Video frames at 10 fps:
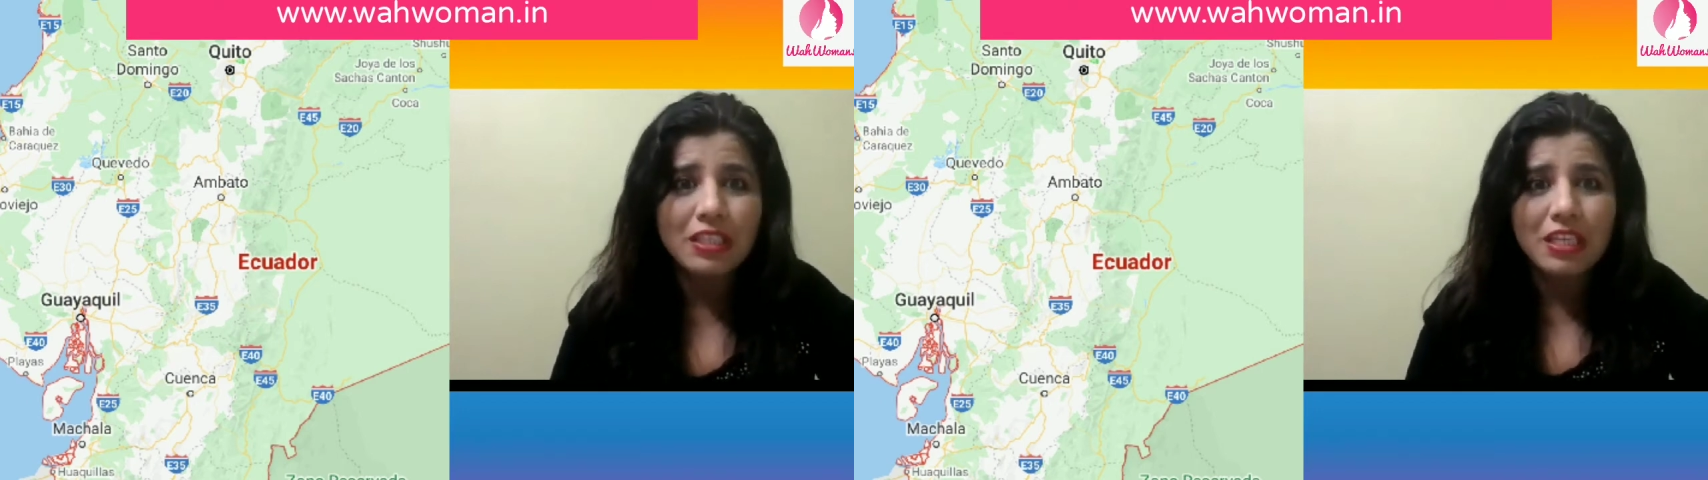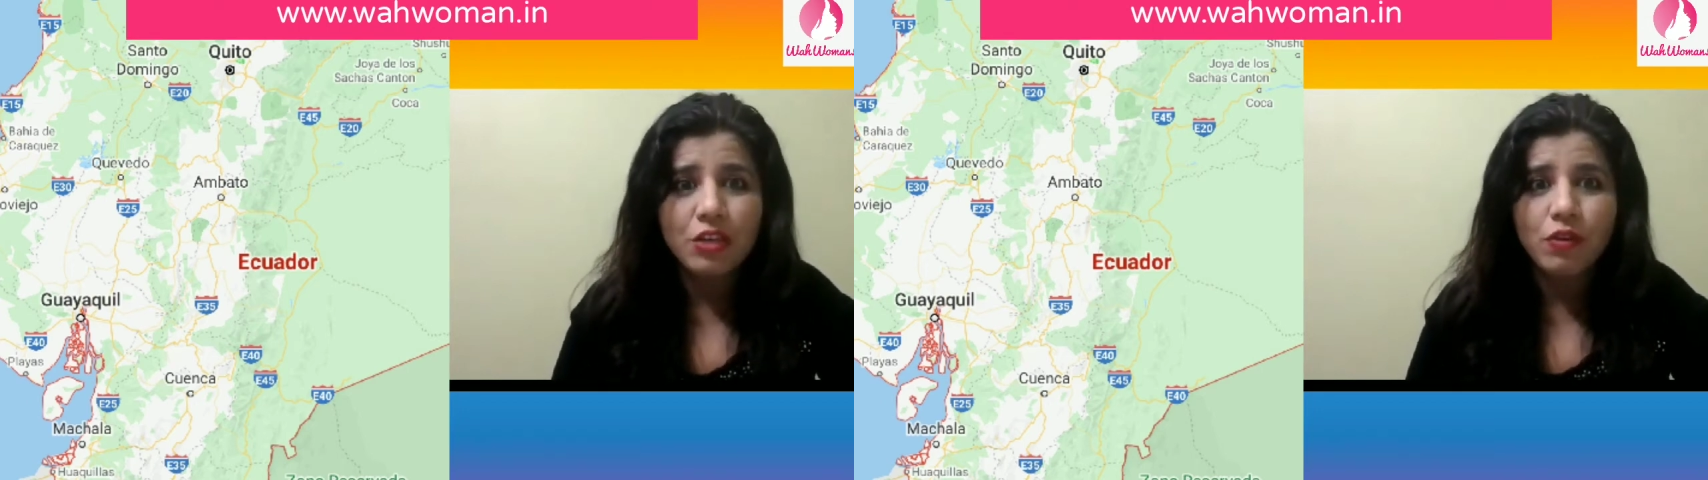
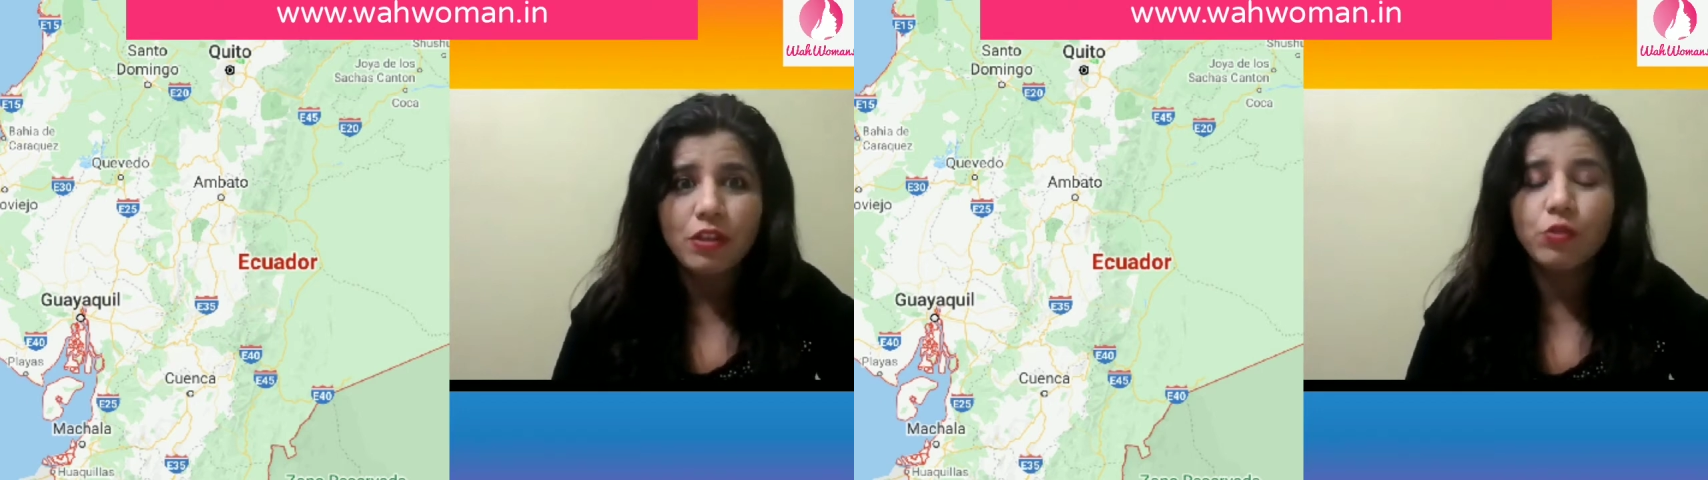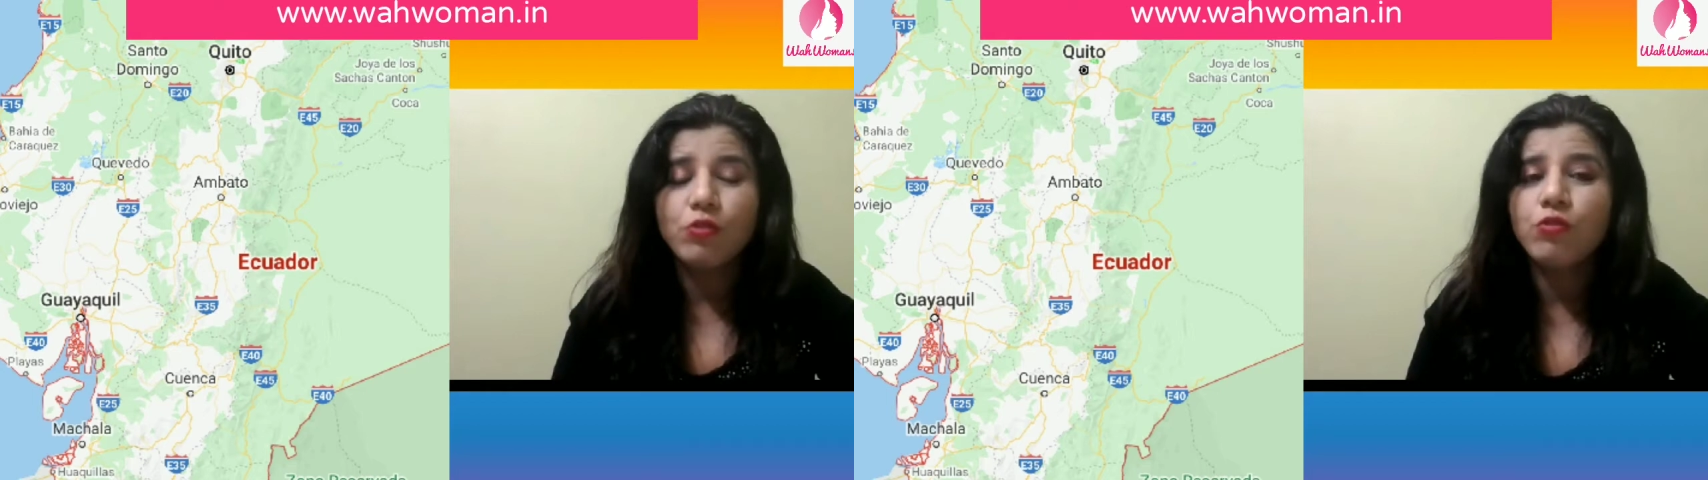Ecuador
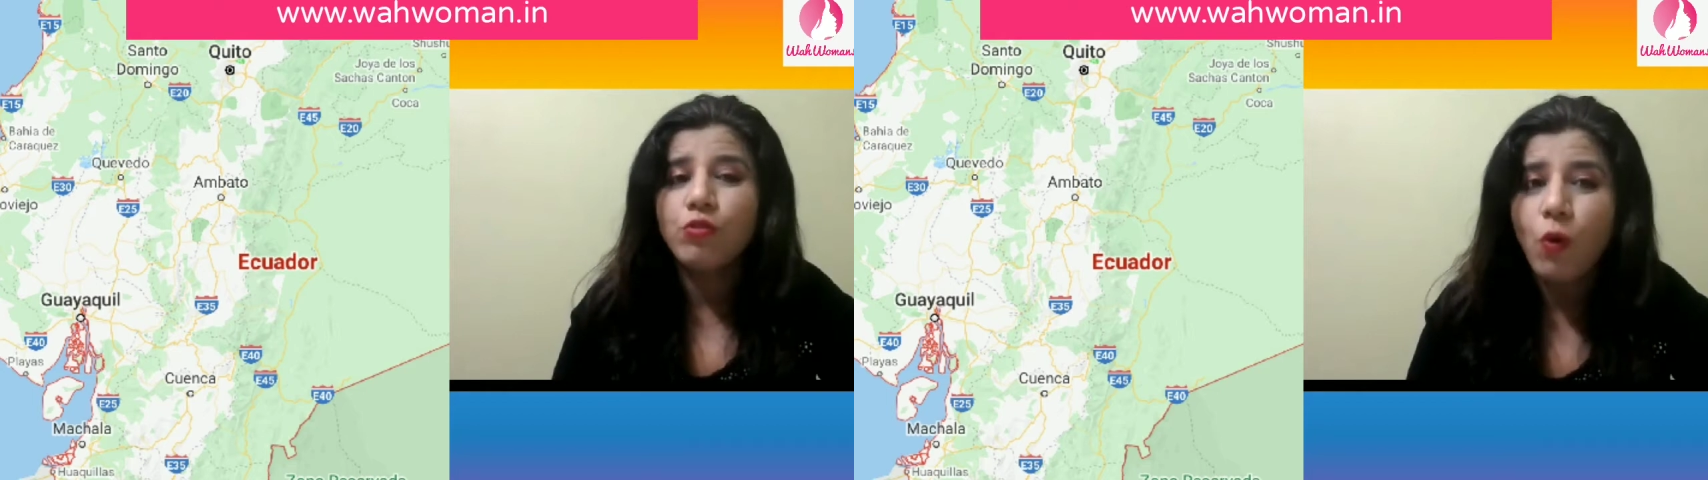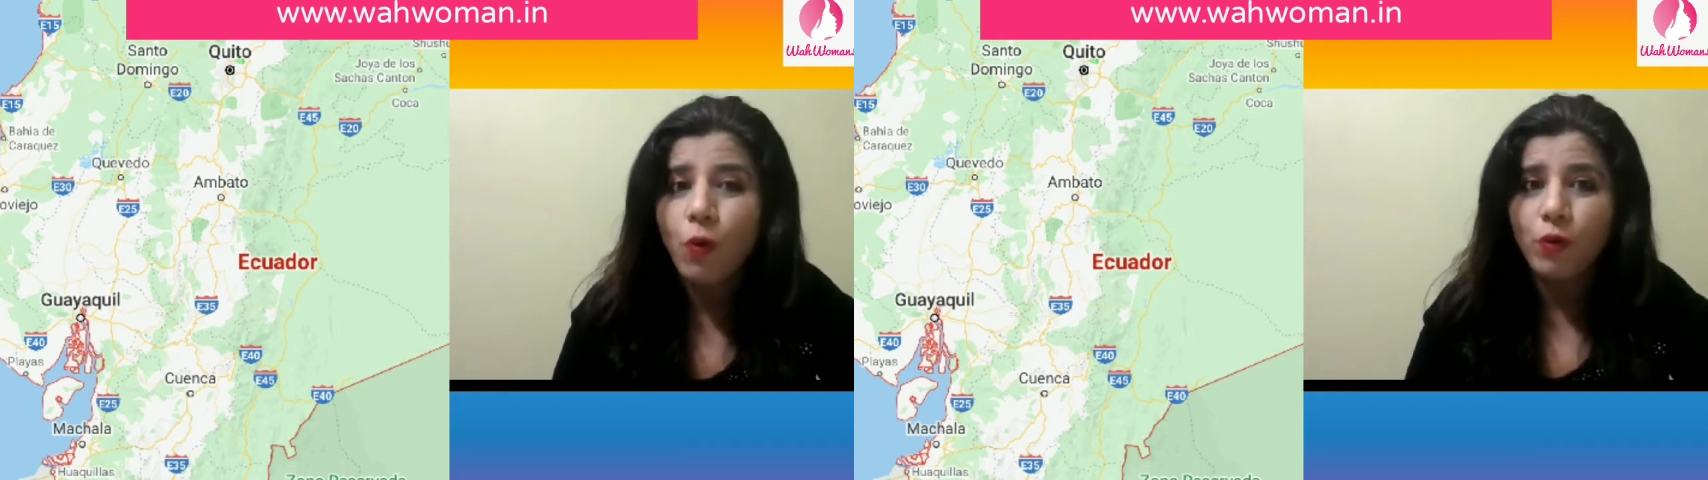
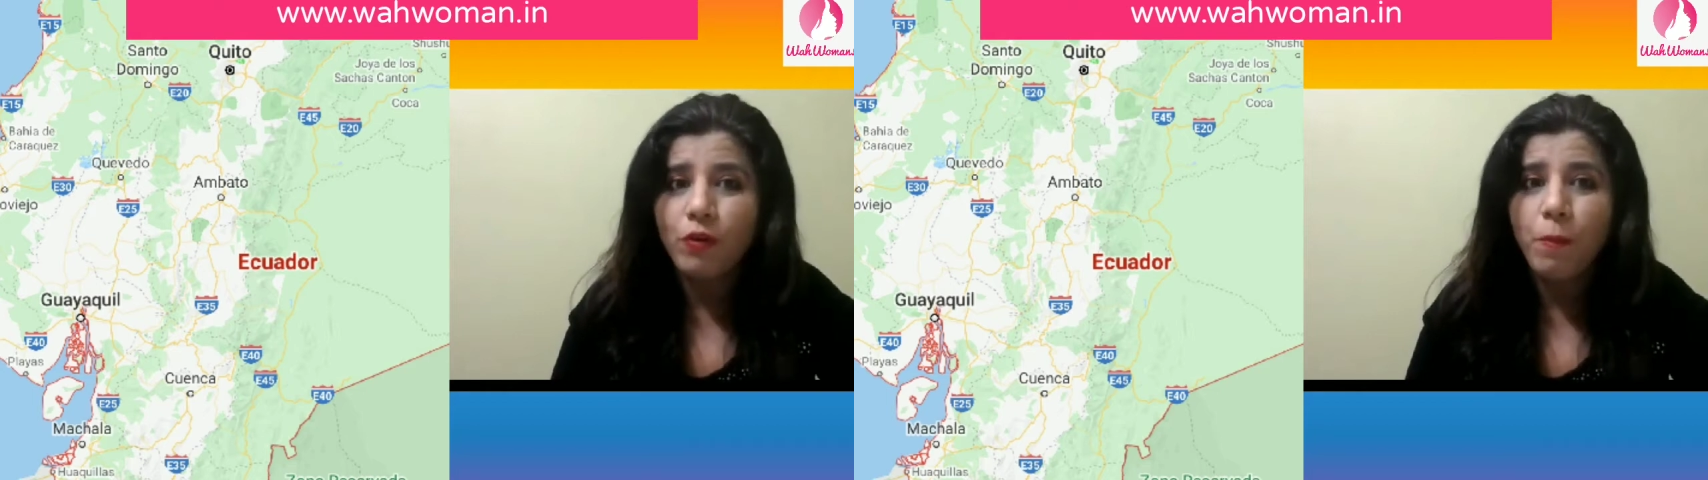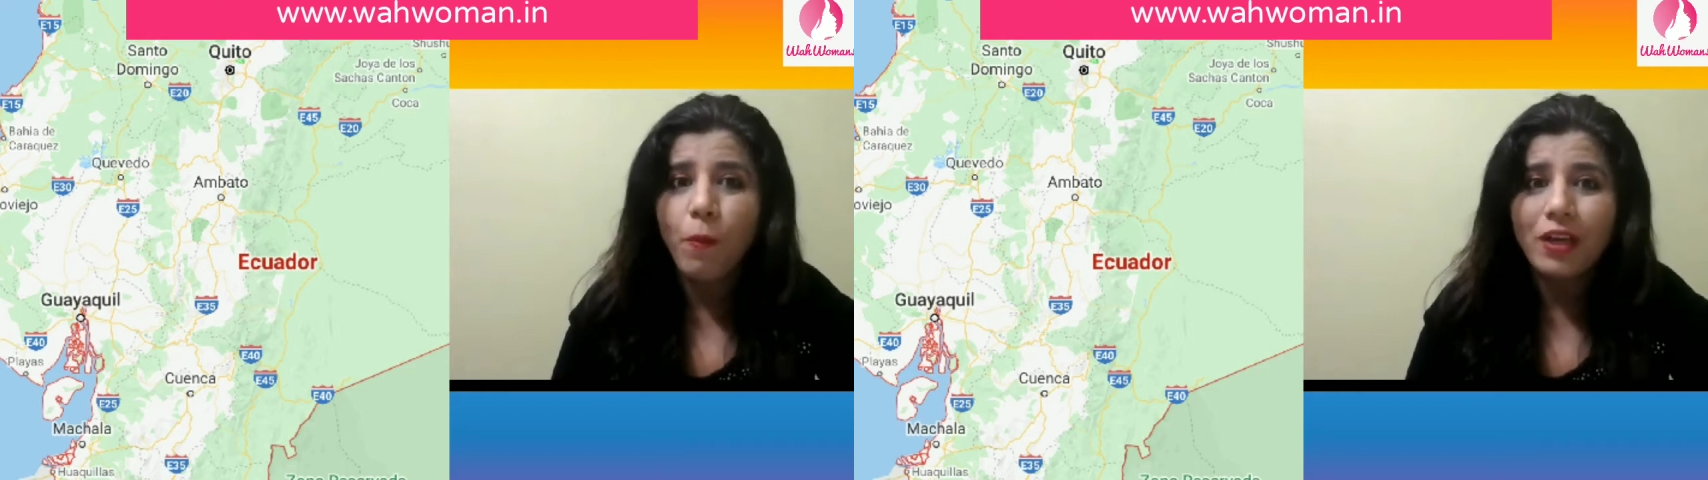scored
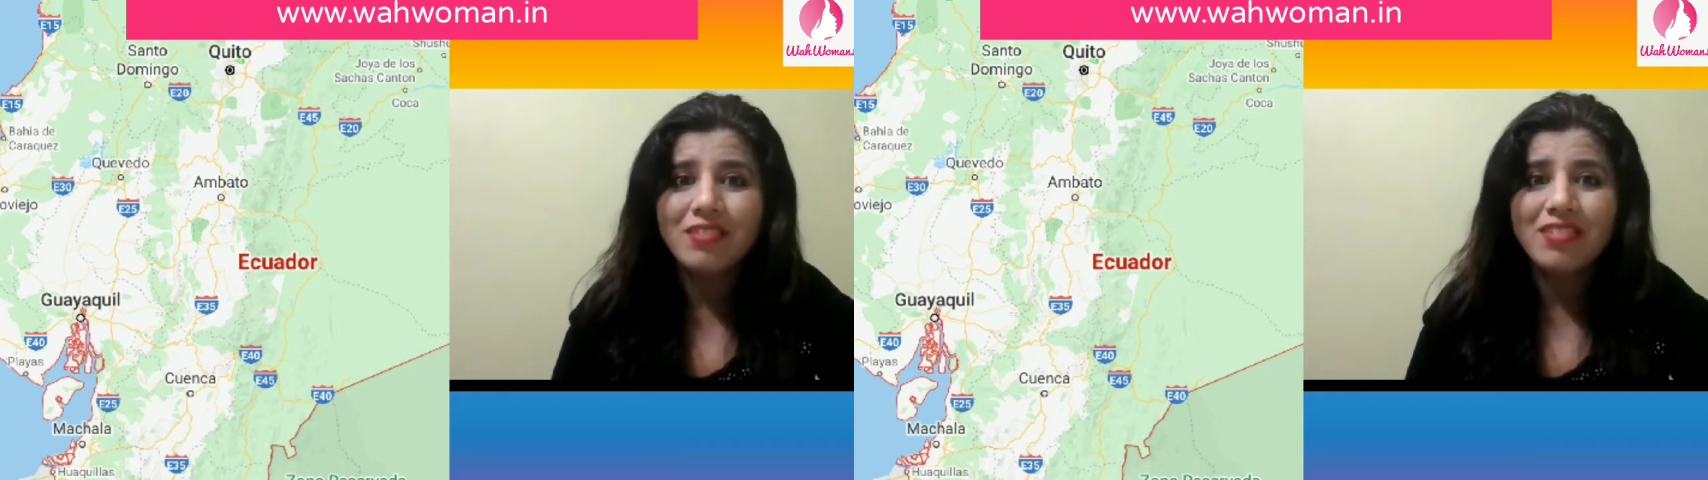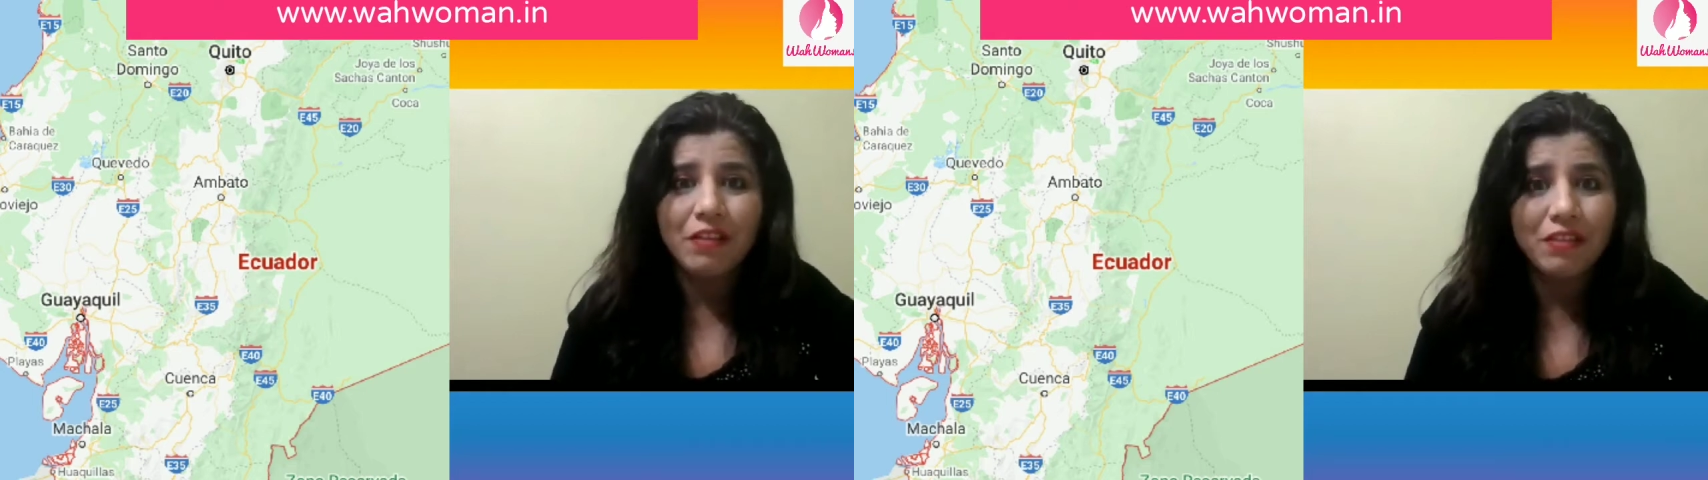
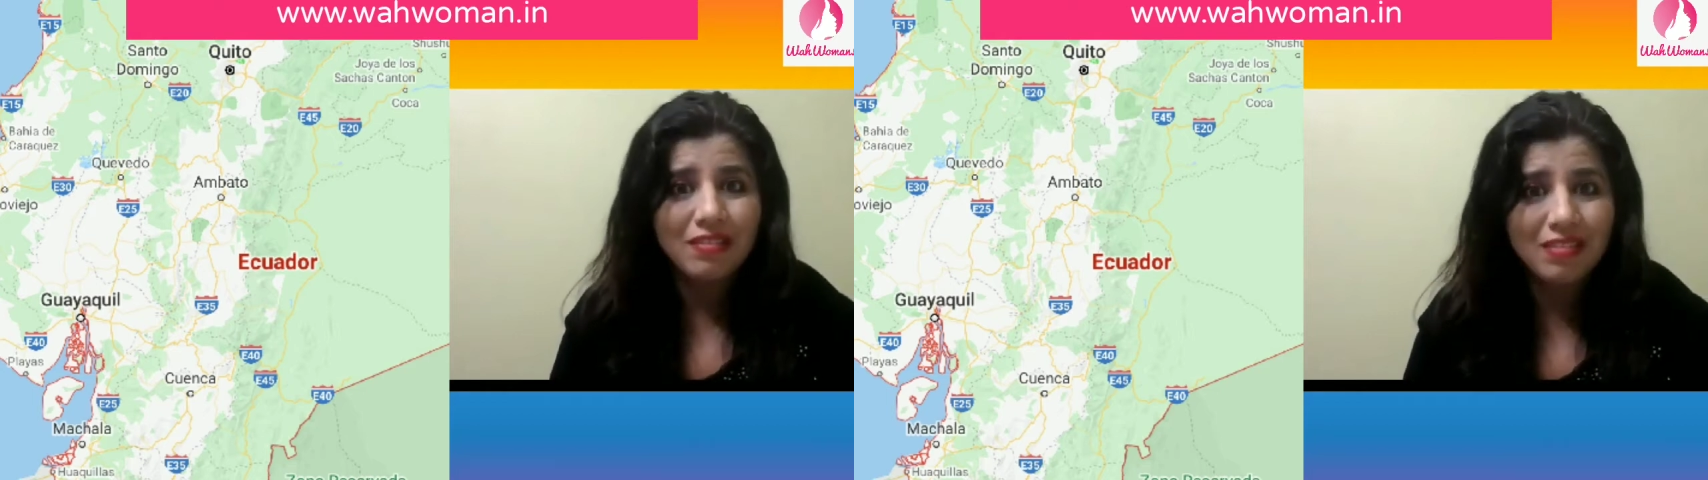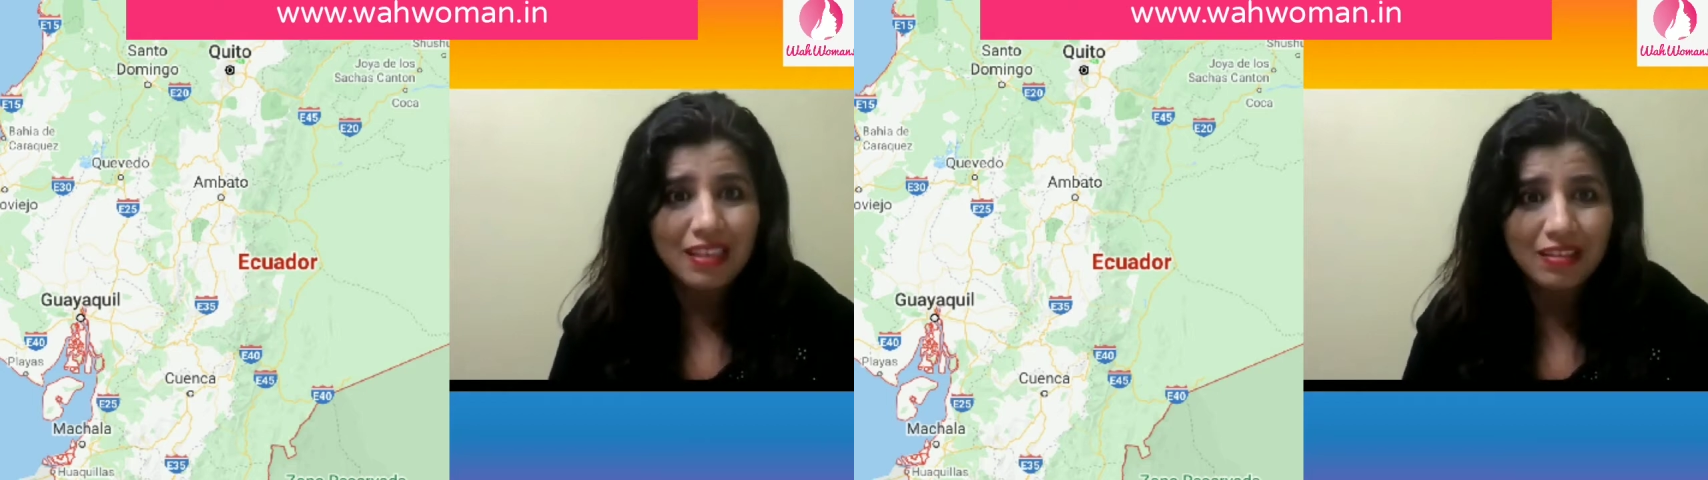0.76,